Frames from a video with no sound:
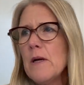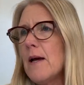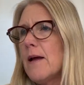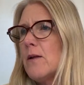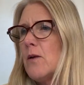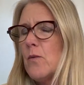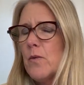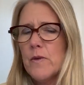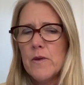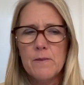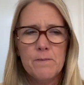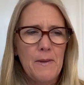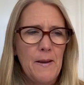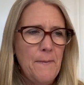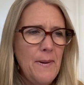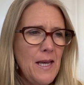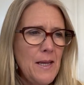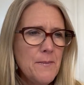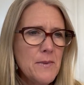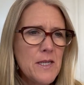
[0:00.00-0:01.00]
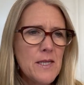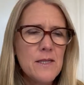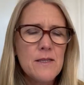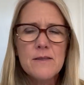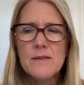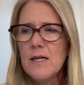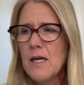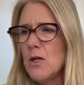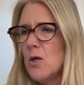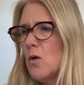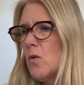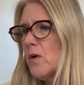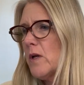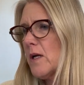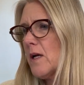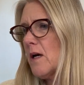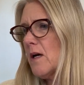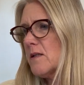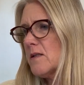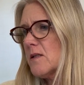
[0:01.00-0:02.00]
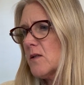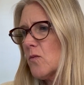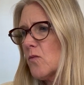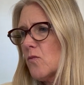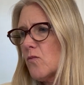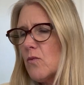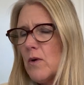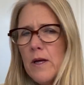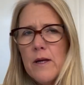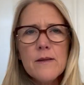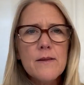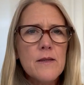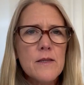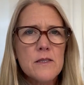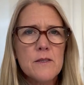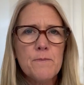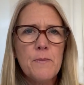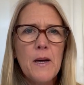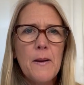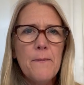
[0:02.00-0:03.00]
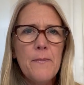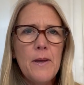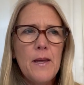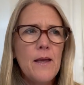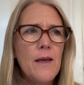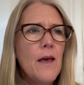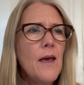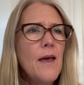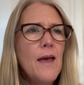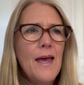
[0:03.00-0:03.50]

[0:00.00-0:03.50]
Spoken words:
I know what my payment is. I know what it costs to run this puppy.